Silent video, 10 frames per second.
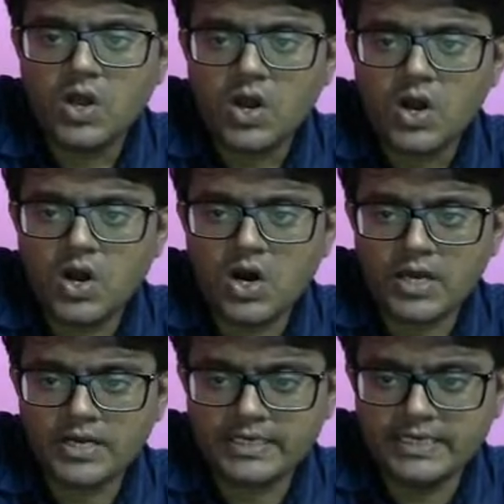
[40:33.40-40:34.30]

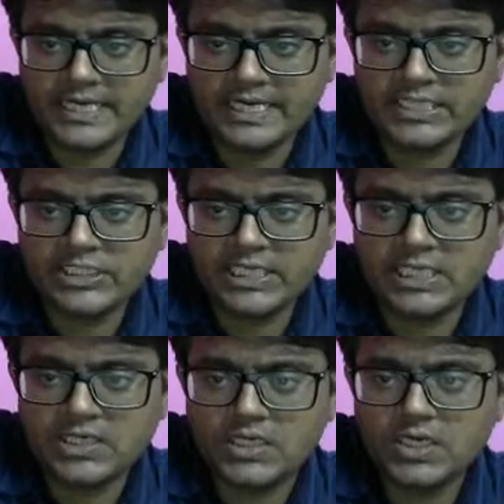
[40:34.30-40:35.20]
or
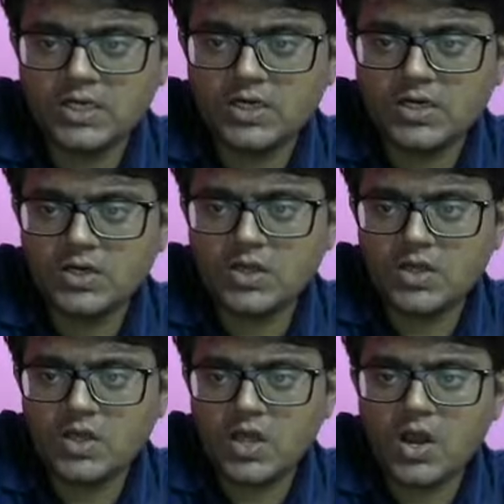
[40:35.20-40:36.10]
direction
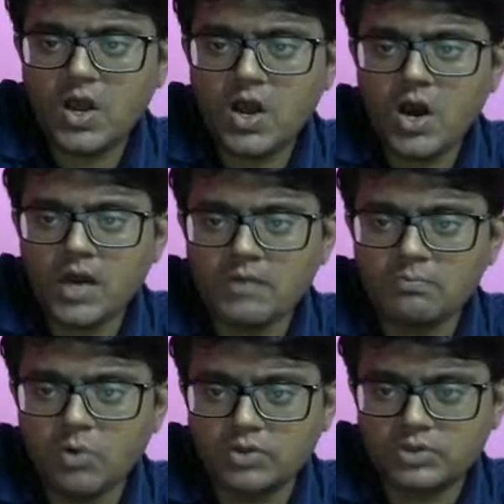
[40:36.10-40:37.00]
or
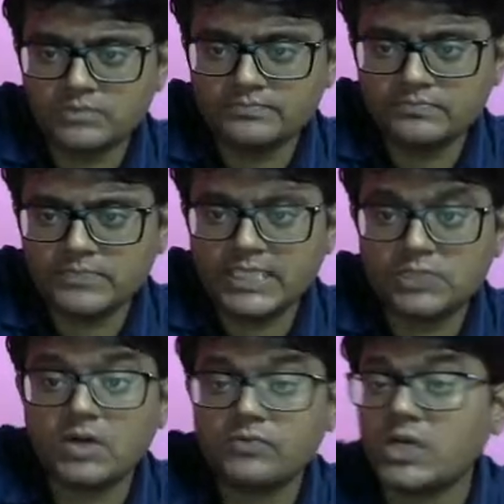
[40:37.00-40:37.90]
both. That is
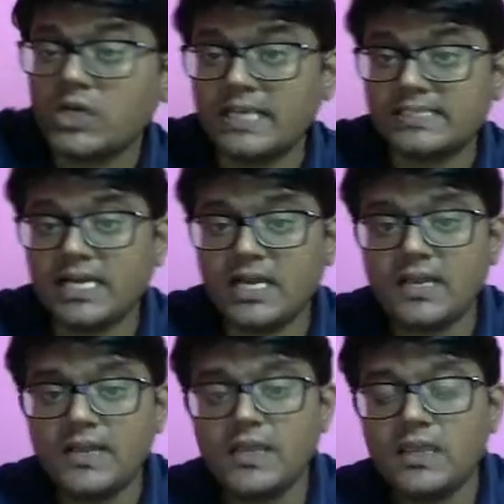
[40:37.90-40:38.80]
what we call as the
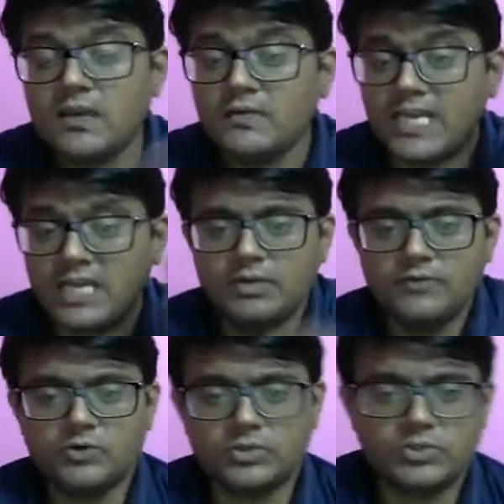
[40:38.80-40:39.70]
variable
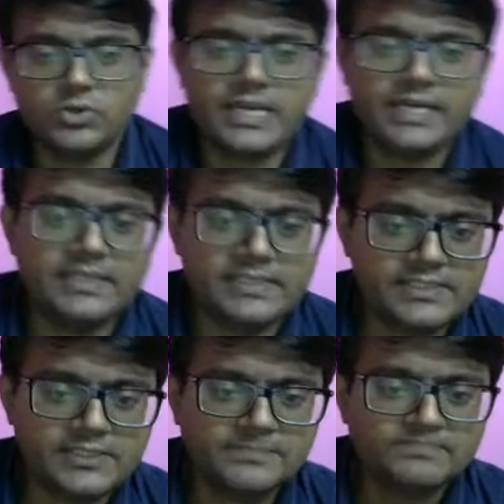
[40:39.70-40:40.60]
force. Look at
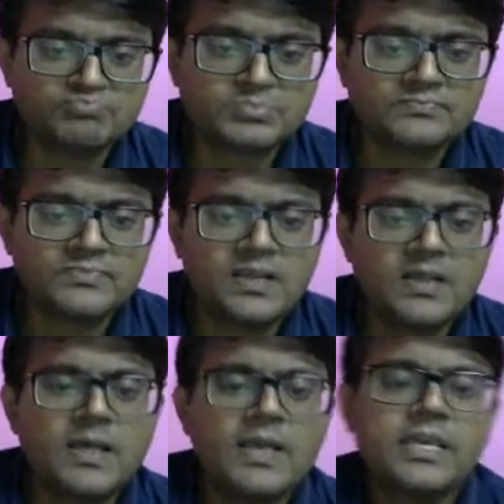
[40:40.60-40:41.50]
this.
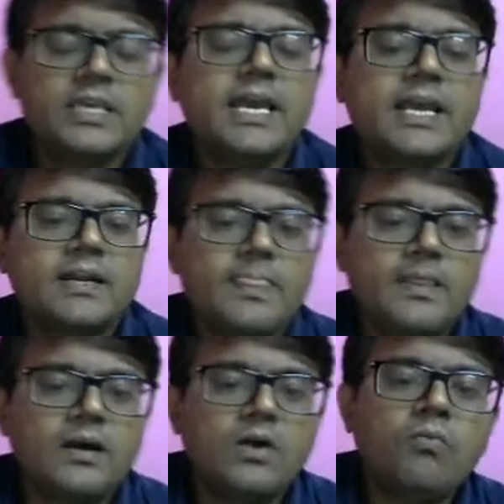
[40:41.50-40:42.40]
Here
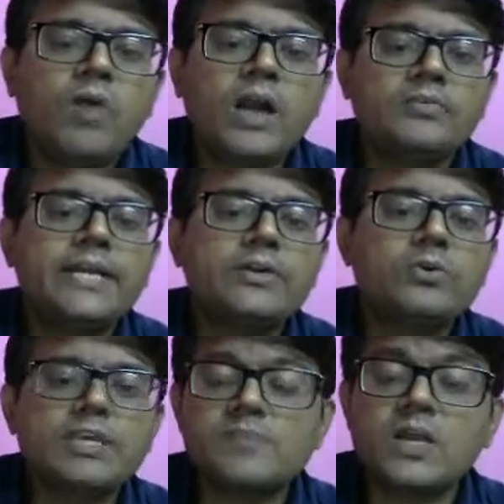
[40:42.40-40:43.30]
what we need to do
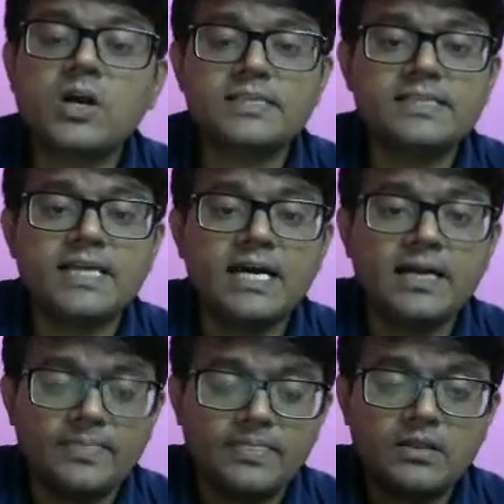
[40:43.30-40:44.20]
is, because
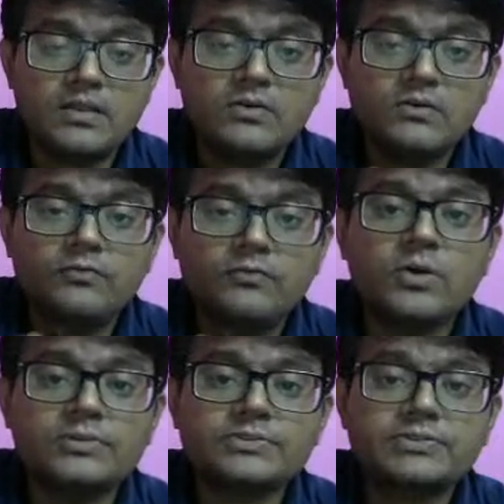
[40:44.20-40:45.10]
the
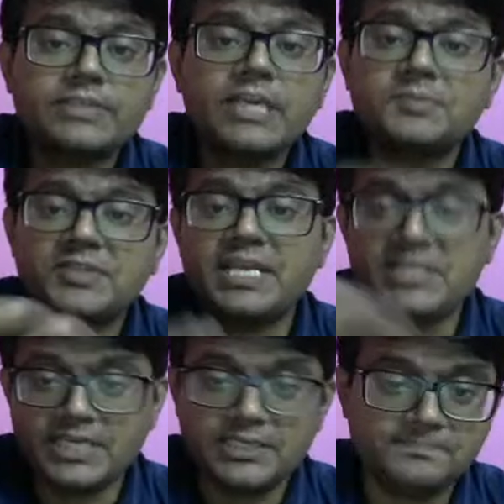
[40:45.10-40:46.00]
force keeps changing,